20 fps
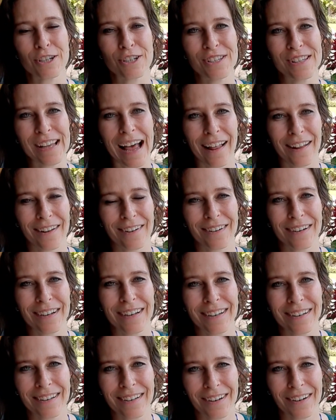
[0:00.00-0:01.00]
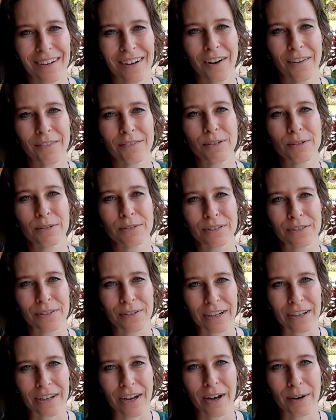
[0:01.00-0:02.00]
salary of Costa
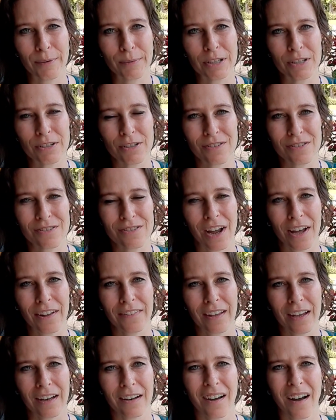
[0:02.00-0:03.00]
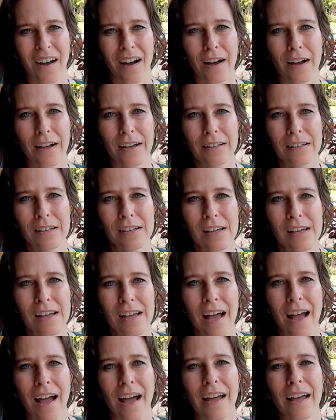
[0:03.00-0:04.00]
Rica, which is not that high.
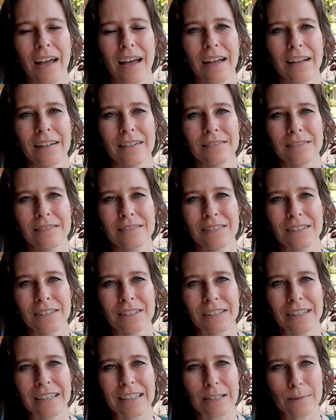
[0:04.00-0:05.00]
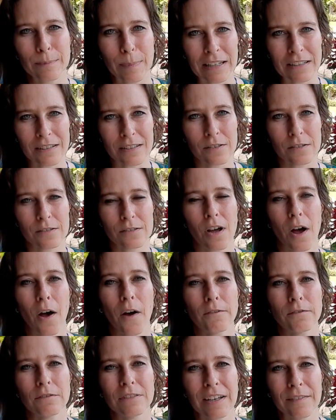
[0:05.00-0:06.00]
And the expenses
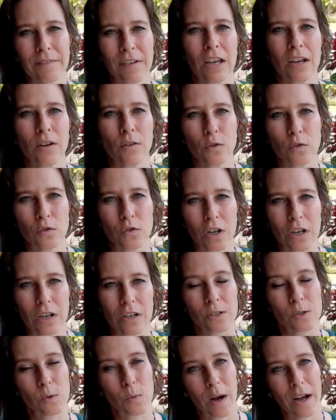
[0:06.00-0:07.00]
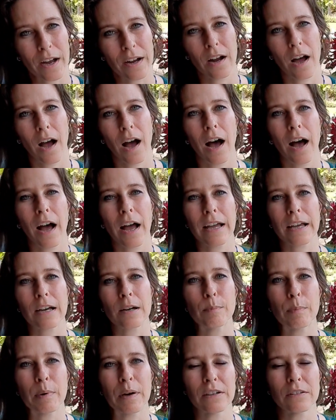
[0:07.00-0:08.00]
of living in Costa Rica is quite high
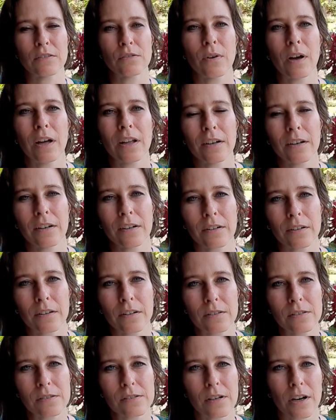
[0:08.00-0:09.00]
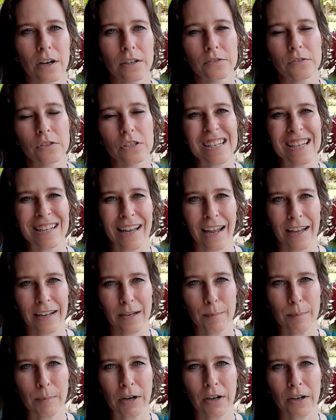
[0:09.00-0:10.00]
compared to other countries in Latin
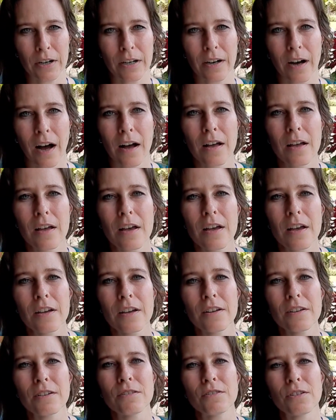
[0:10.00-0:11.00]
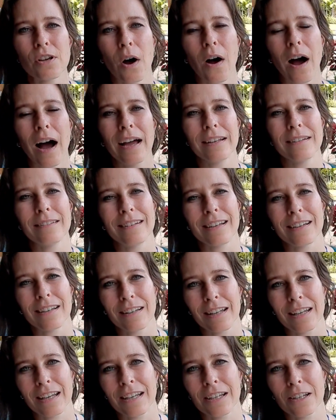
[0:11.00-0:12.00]
America. So
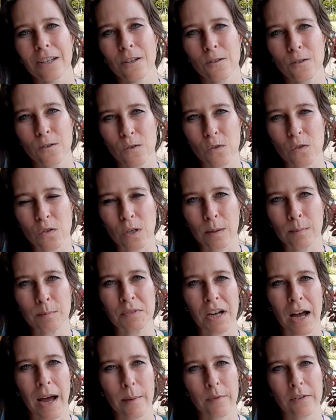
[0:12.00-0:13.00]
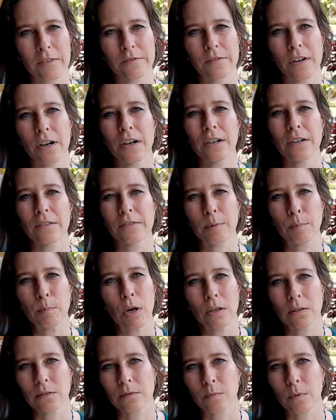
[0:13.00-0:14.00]
ideally, you do some type of
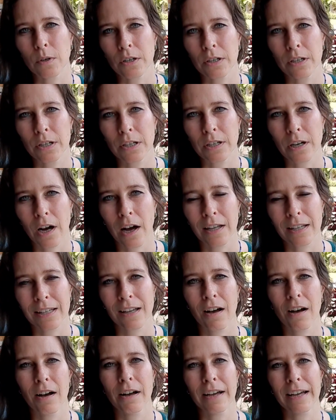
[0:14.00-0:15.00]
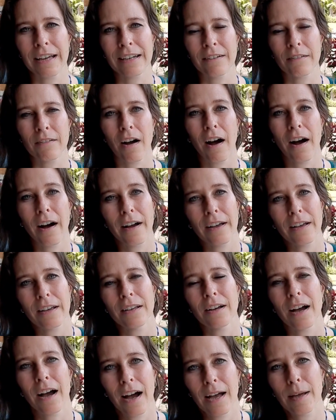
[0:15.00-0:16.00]
remote work online.
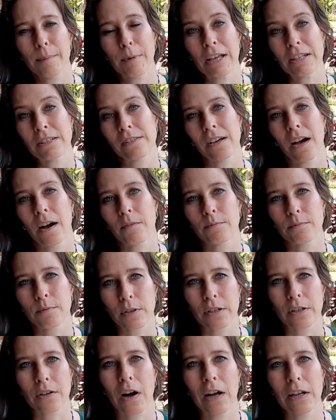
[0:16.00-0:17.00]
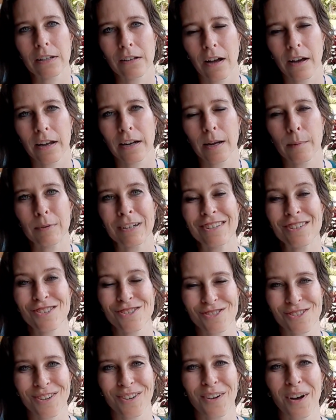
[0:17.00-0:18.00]
I myself work online. I'm a
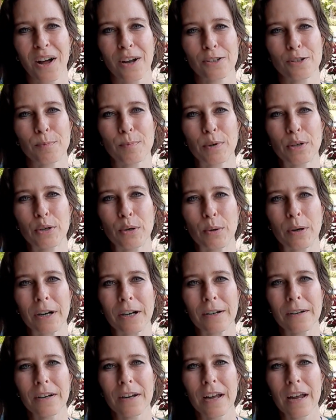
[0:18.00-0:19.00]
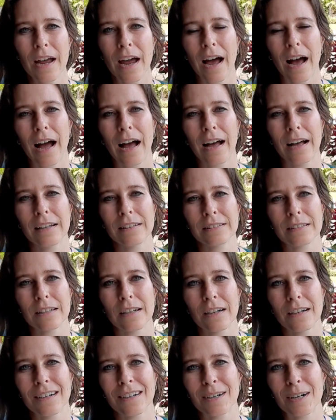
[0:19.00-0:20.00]
digital entrepreneur, and
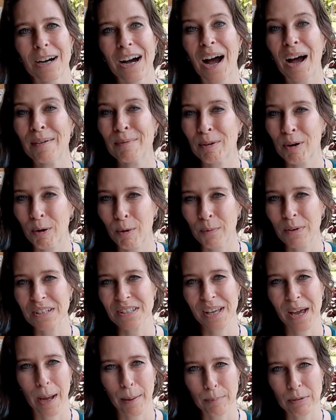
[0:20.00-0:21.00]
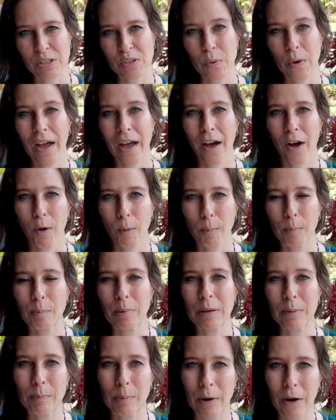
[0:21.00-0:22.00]
I'm always happy to help
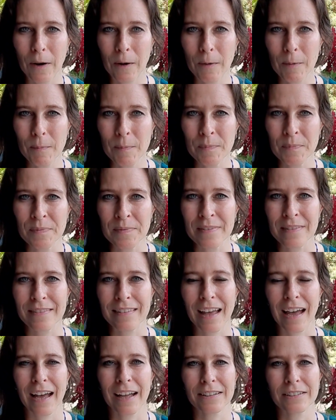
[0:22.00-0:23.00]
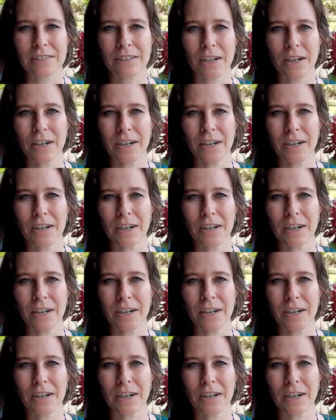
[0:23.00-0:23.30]
people that